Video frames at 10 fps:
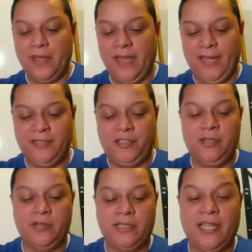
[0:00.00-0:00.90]
and
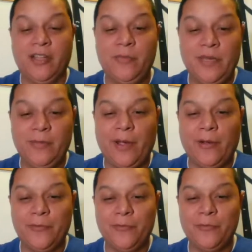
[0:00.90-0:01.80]
she was telling me
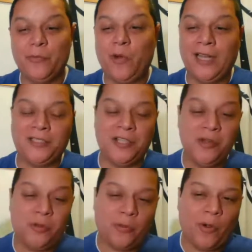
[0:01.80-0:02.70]
about watching
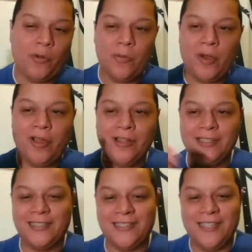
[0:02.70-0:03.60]
you throw a
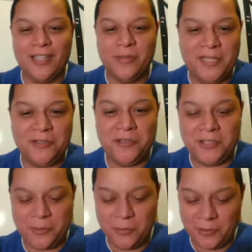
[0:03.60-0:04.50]
ball at the elementary
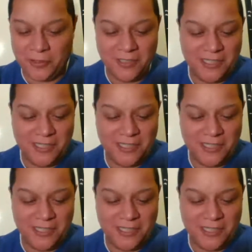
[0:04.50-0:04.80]
school.